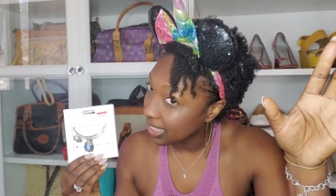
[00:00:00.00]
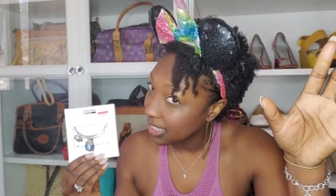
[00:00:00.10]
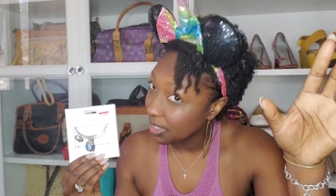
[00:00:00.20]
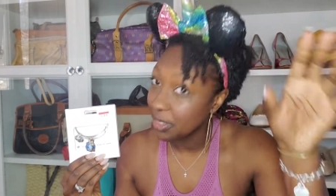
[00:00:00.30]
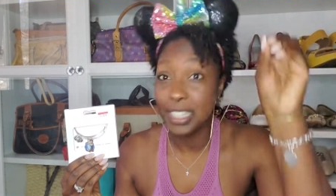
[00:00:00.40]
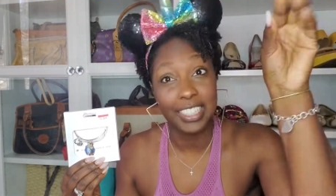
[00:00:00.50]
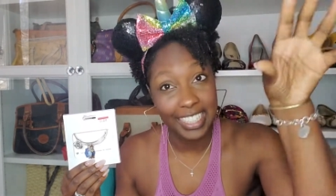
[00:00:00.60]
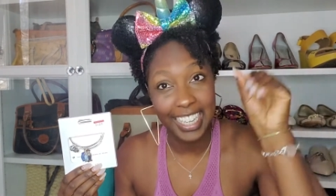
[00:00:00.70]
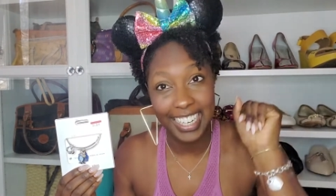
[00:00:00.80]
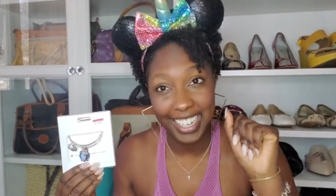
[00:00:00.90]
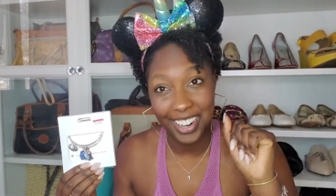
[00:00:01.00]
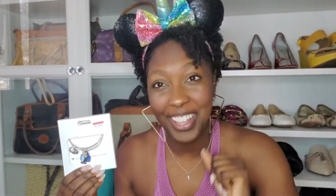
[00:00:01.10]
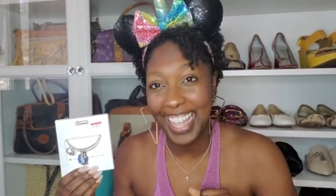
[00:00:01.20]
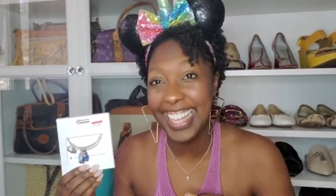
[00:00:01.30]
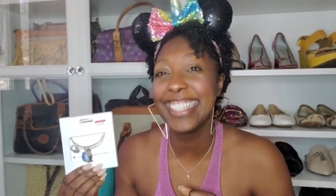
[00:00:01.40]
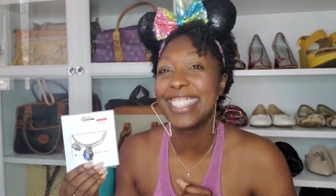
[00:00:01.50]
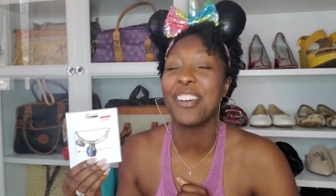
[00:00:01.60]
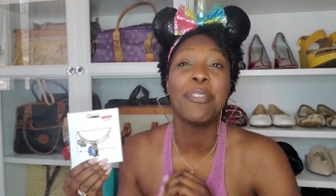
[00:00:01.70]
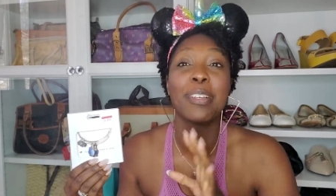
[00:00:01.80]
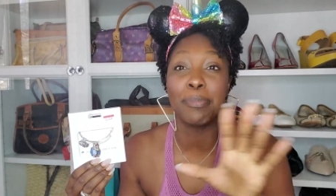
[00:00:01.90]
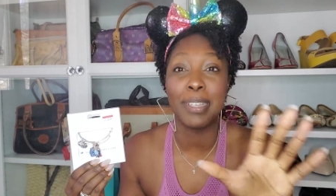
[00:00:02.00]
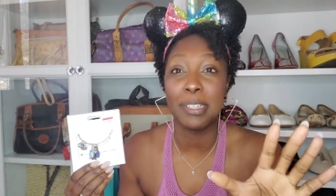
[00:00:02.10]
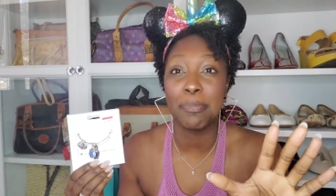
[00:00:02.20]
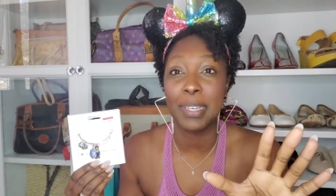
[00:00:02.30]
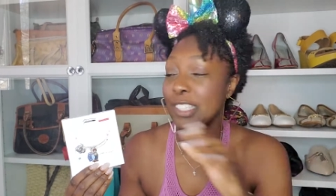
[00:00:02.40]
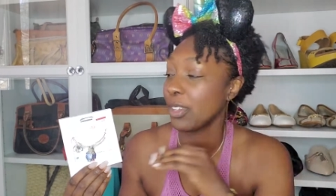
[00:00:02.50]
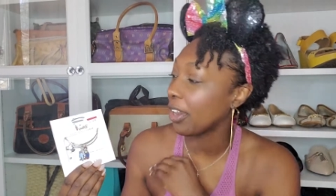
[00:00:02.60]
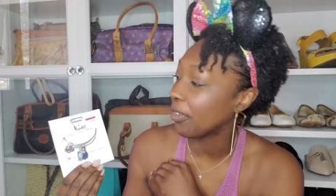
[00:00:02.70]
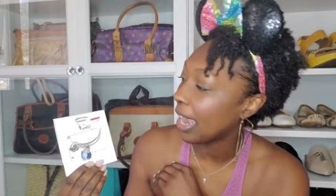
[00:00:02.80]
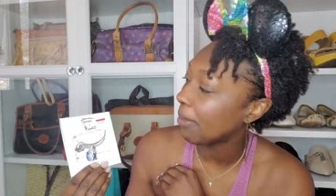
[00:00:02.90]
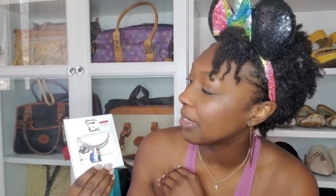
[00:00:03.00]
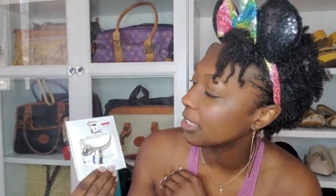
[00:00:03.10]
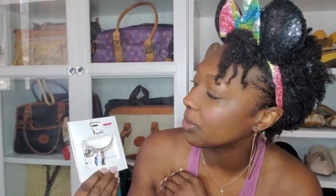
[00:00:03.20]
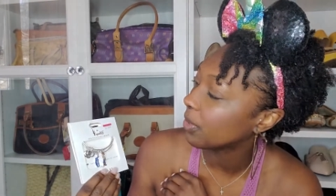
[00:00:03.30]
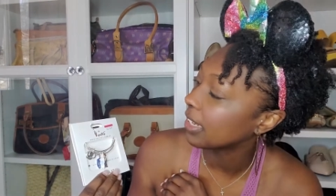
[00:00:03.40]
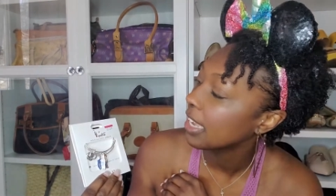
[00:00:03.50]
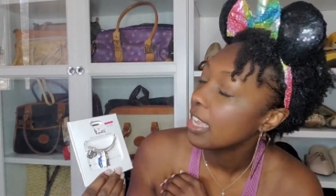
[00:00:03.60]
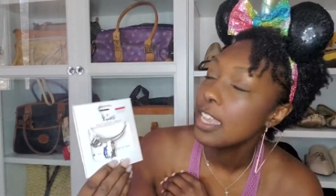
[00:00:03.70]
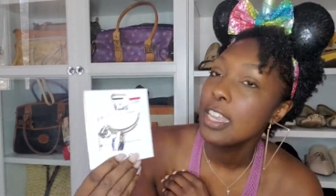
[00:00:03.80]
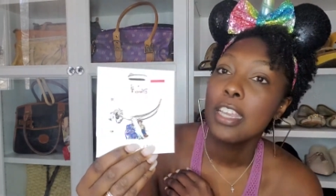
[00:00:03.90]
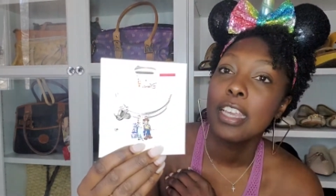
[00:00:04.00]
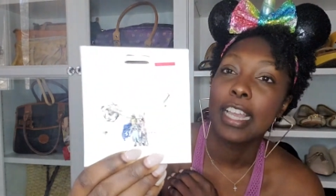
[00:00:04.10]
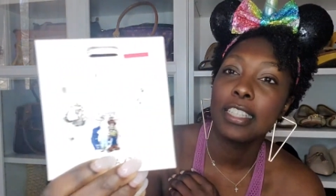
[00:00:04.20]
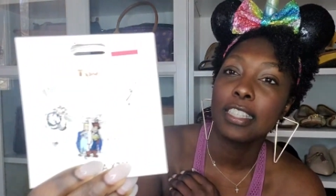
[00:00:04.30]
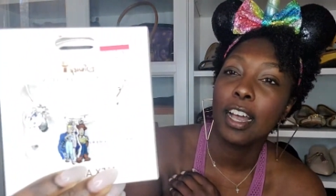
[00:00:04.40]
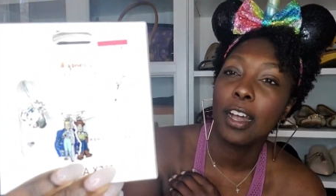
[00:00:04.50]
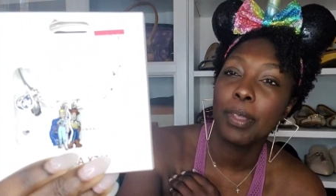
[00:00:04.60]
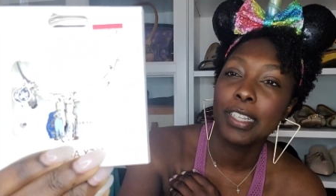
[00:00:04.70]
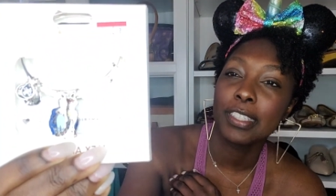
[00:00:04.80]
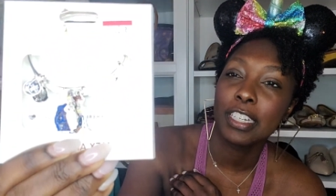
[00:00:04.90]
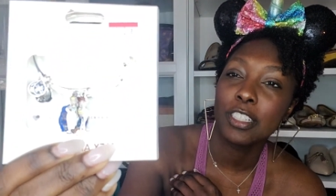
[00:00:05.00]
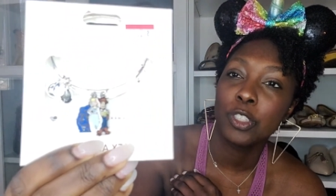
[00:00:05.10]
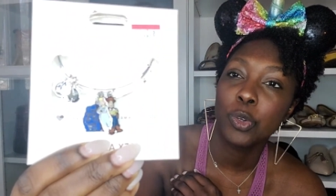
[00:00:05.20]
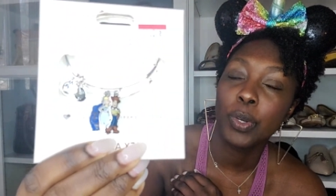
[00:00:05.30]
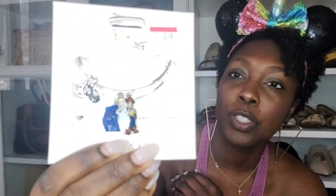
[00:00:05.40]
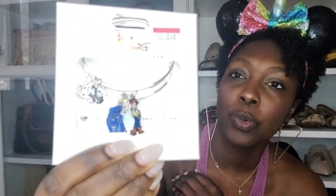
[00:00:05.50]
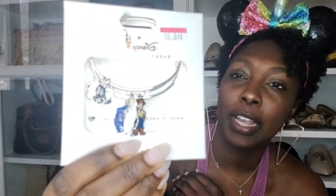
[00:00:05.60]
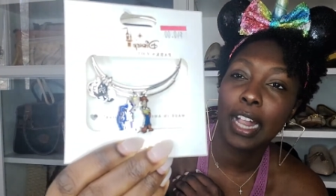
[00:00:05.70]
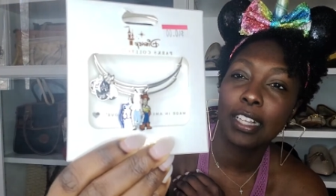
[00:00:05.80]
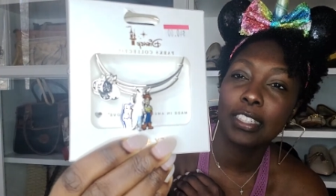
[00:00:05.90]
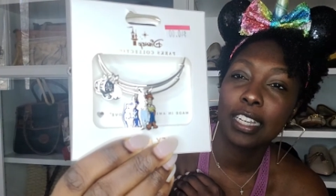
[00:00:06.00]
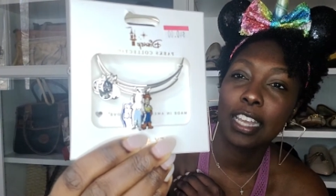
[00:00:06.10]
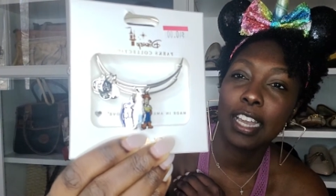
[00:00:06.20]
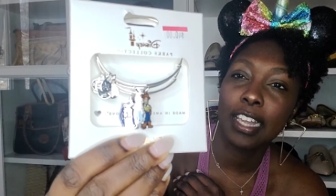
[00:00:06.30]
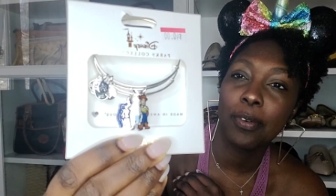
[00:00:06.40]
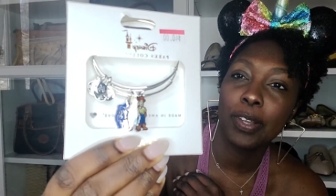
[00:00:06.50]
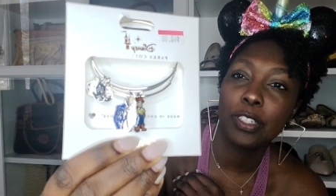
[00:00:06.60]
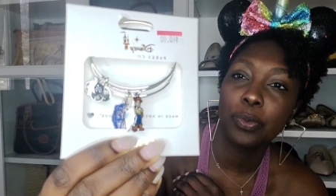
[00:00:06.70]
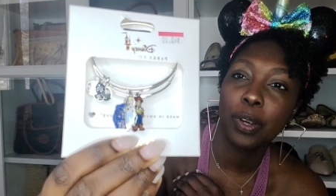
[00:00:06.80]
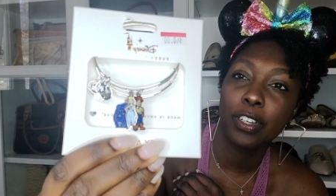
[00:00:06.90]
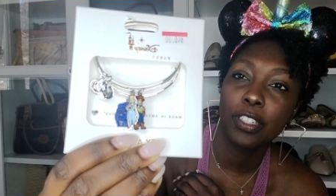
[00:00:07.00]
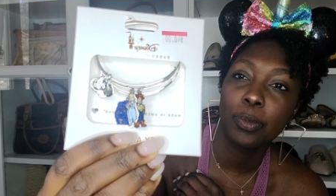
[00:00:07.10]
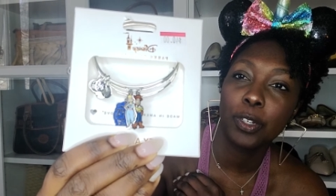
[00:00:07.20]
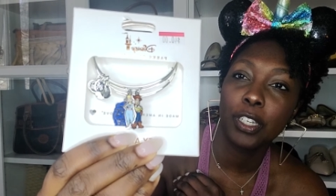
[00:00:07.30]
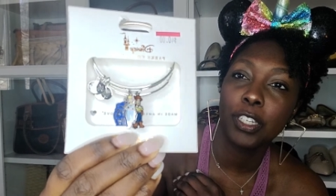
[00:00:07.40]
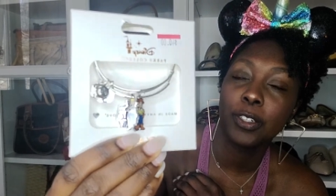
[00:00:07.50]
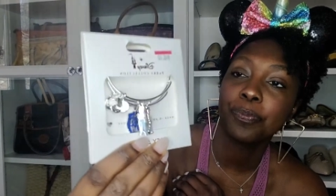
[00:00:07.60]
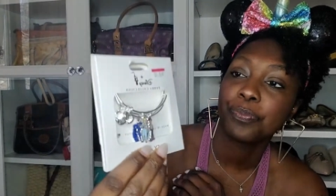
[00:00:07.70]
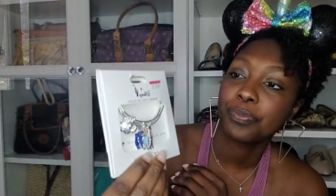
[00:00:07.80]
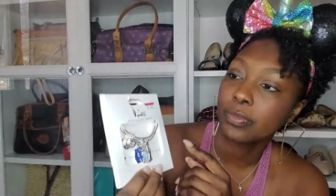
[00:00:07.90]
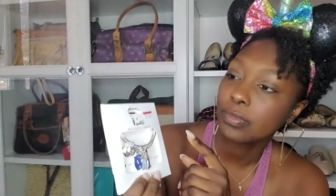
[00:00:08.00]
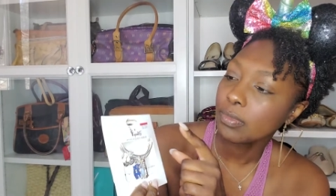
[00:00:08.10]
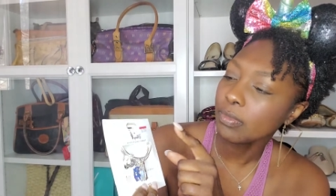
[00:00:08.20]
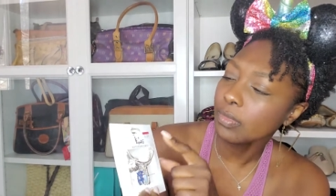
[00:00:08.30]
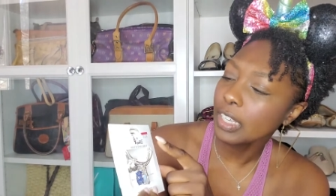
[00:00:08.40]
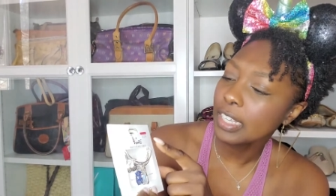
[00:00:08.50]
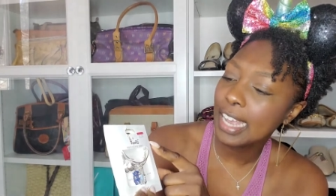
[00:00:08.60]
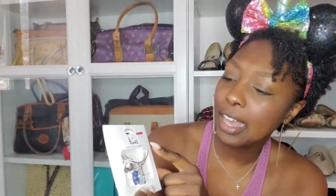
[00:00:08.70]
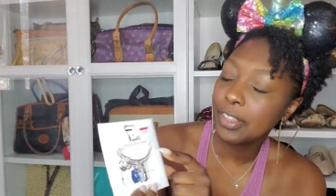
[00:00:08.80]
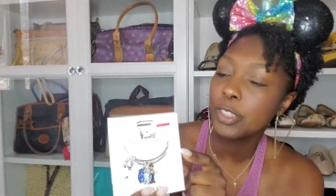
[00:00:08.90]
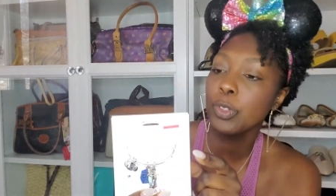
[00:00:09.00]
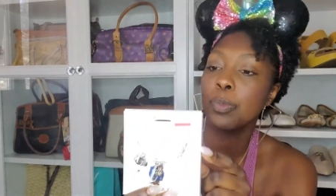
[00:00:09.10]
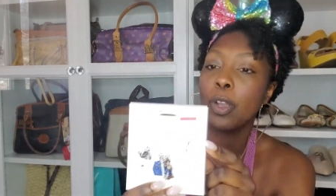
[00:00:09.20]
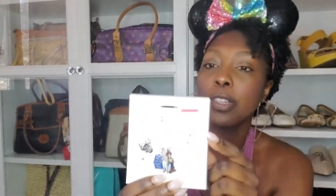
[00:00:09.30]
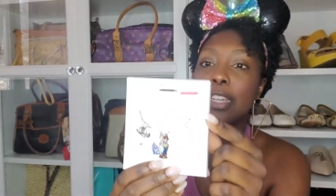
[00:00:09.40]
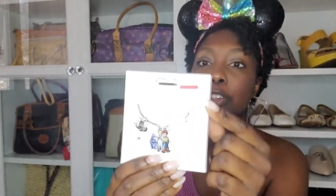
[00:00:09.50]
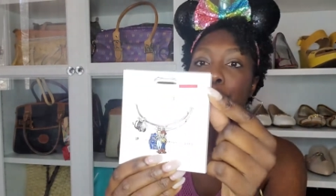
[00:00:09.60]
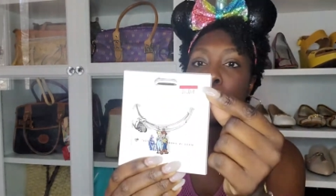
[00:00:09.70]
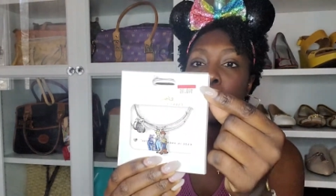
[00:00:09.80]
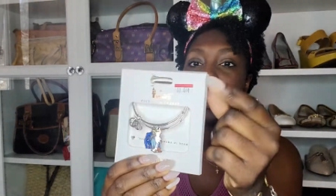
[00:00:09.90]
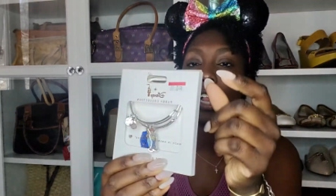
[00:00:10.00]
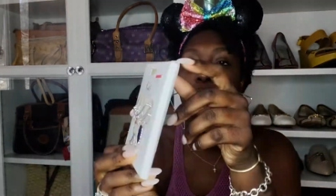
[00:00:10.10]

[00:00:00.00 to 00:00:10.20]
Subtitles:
you just get it, okay? So it was meant to be, so I grabbed this one. It's, like I said, it's a Toy Story Alex and Annie. I can't wait to wear it. Super cute. Now, this was marked down to $40.